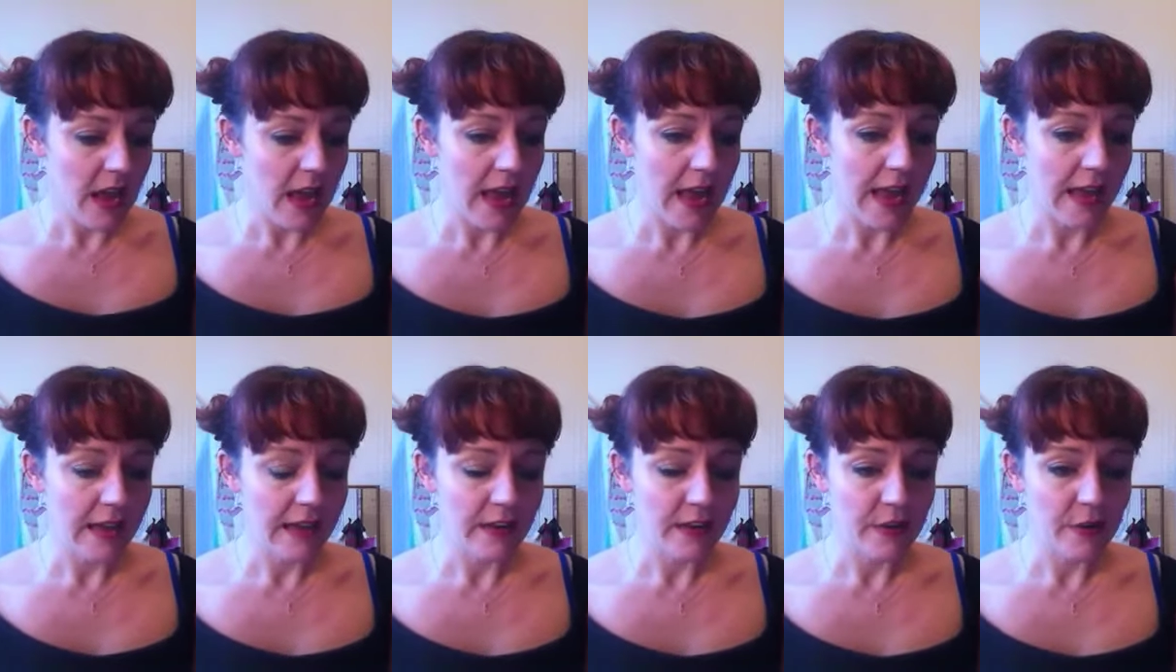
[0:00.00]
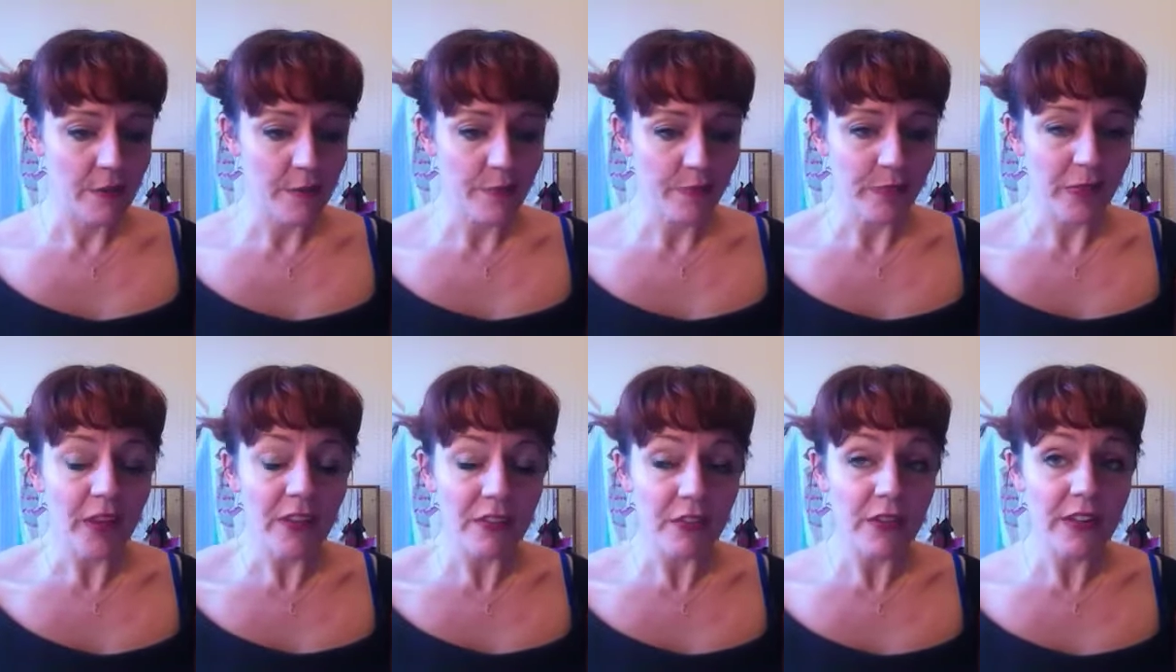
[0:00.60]

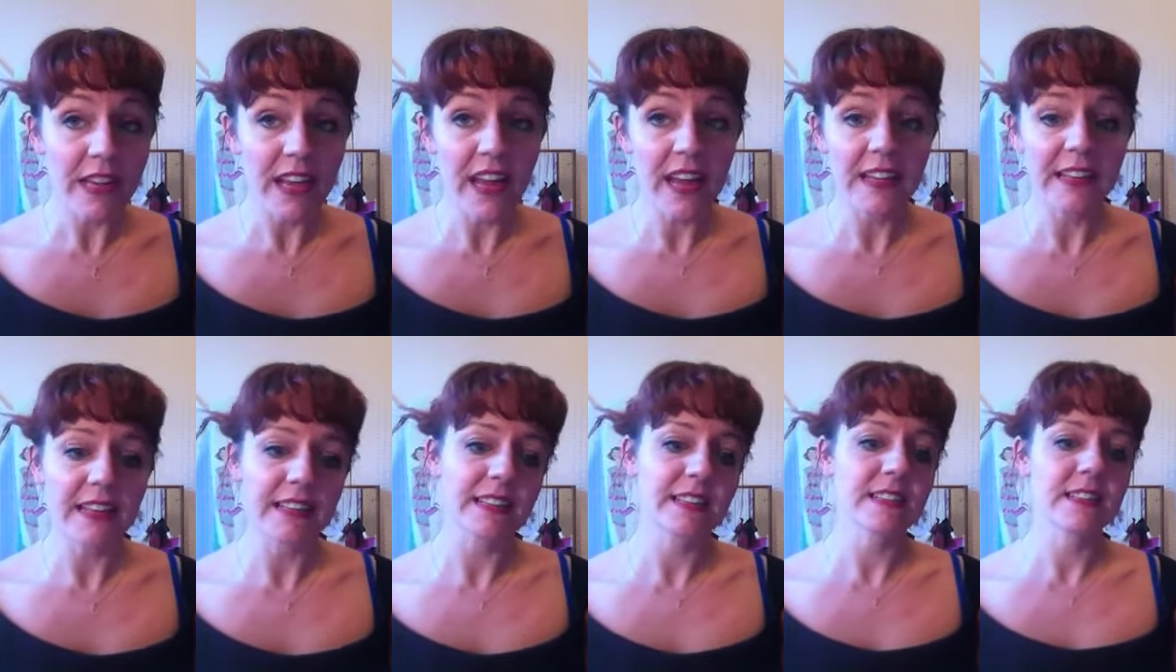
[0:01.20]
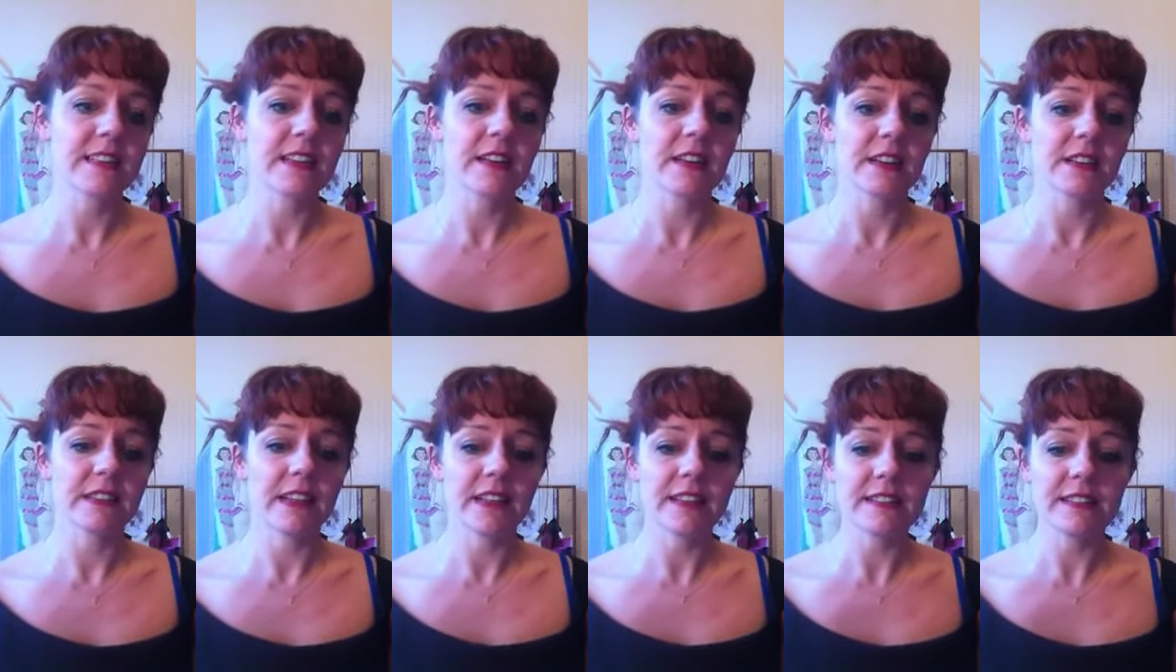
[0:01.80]
And so yeah,
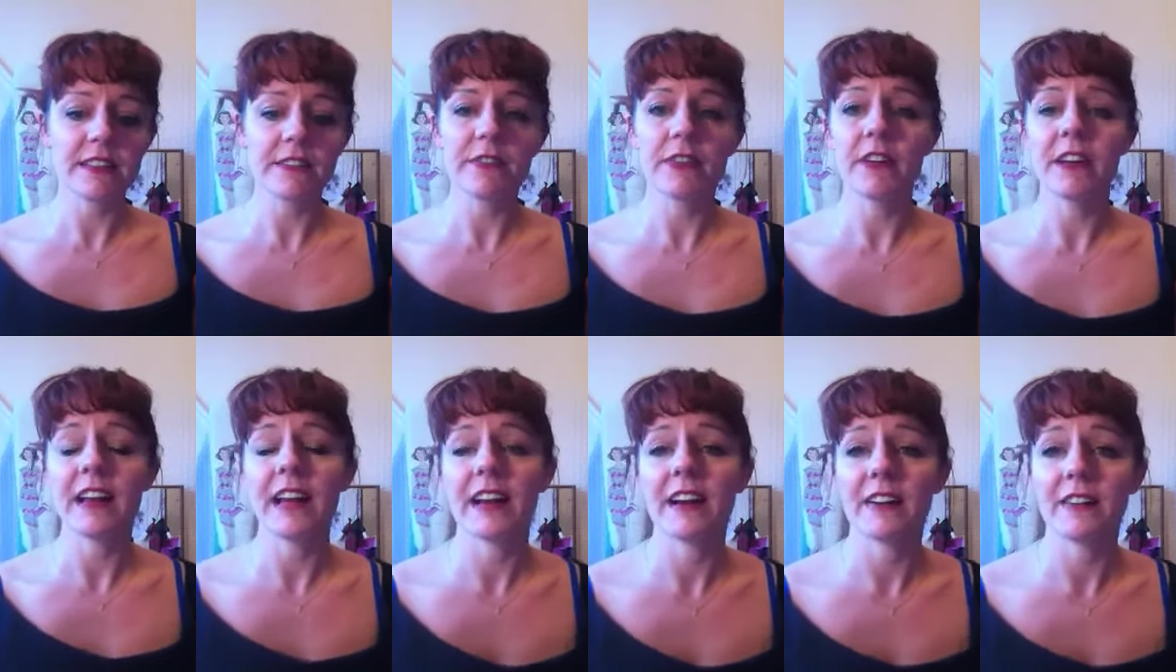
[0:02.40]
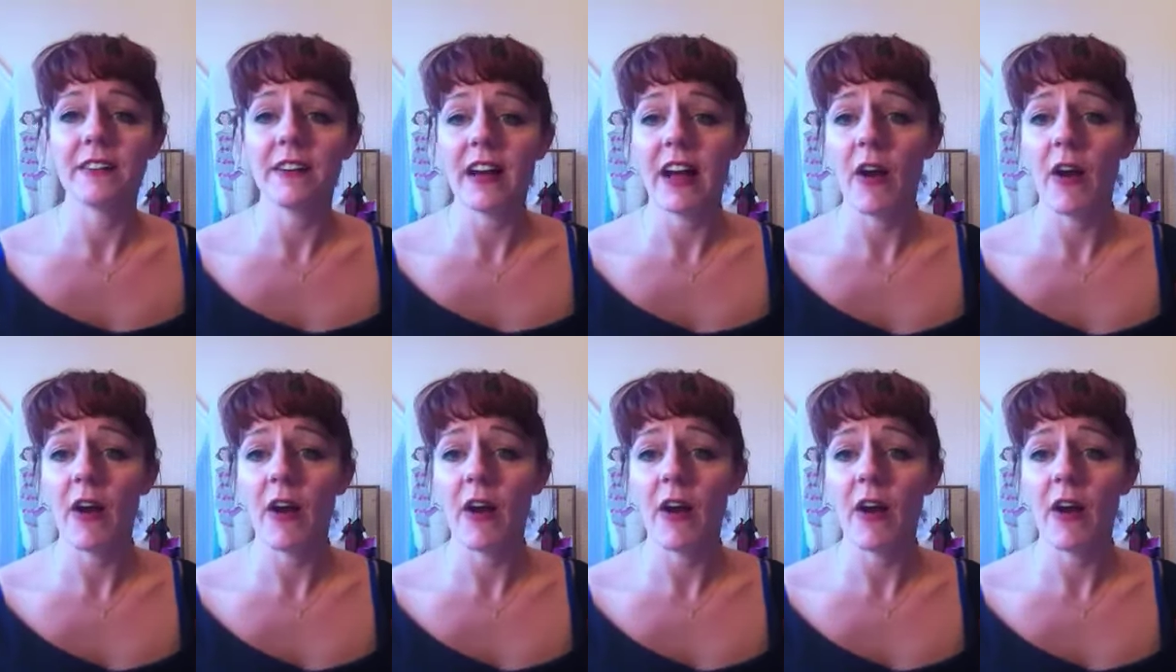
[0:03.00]
that's it for now.